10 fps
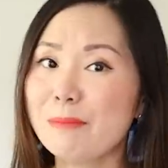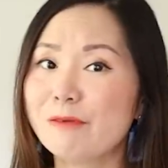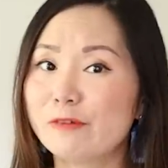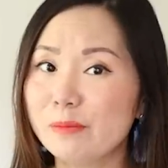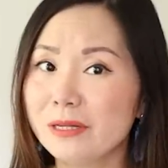not be
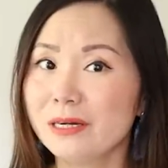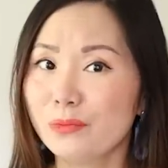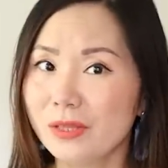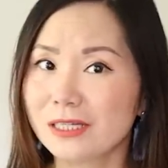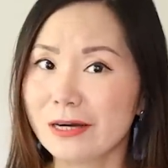familiar
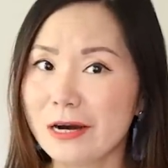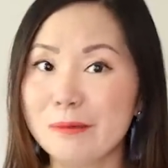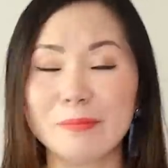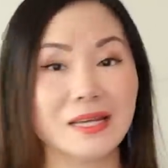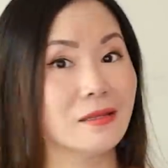with the
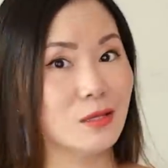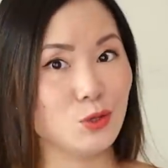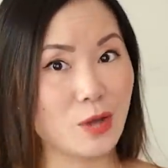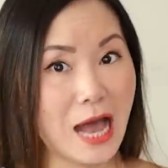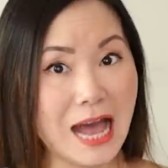term, but
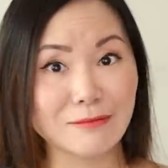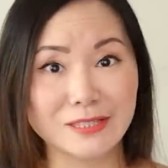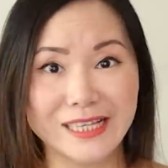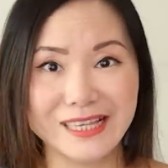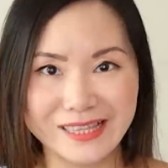you have
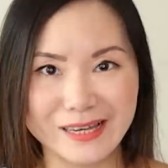seen